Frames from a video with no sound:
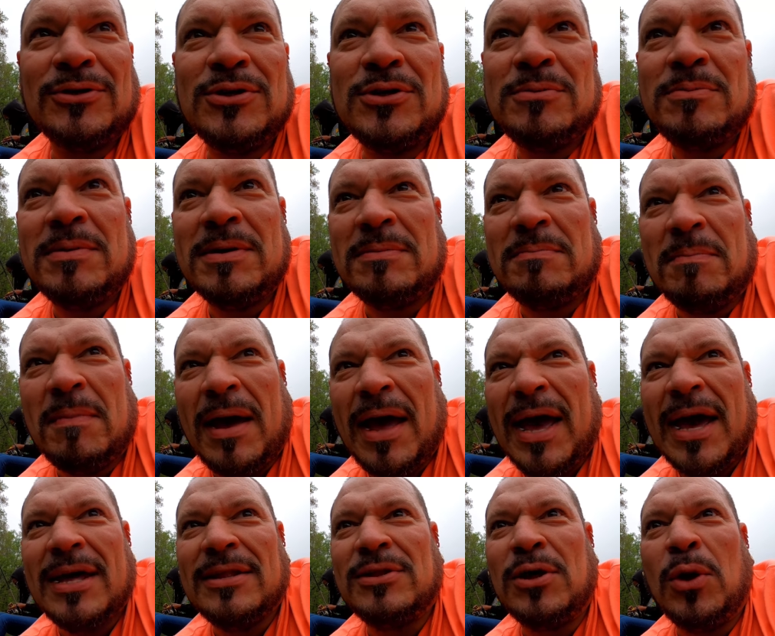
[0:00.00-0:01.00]
She'd be
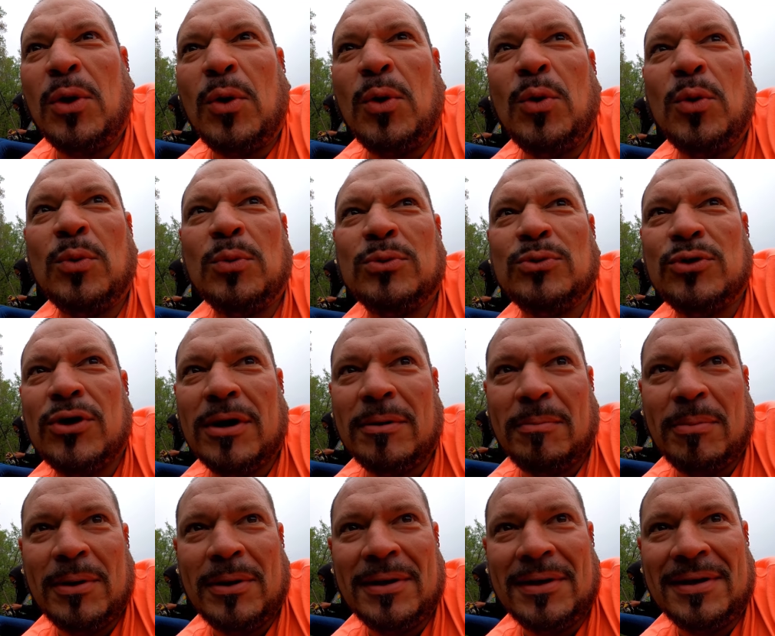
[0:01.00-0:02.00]
mad the whole
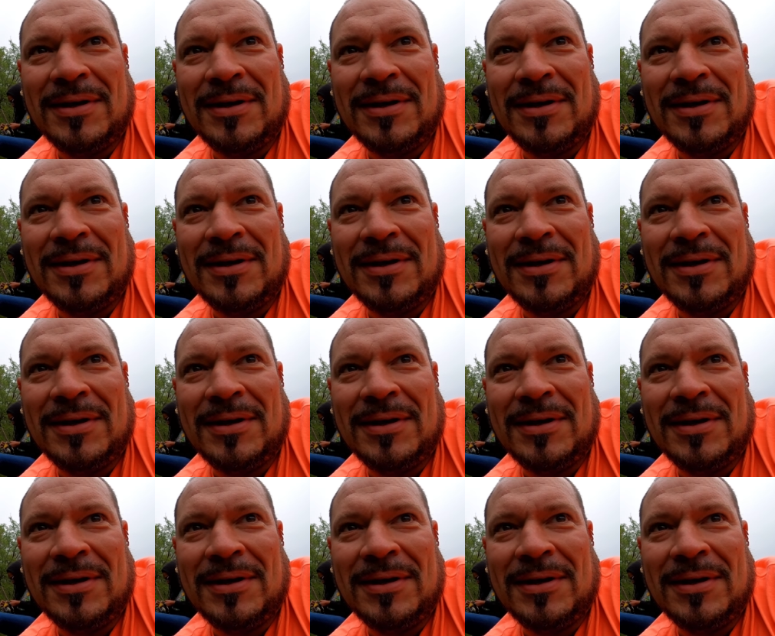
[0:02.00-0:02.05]
trip.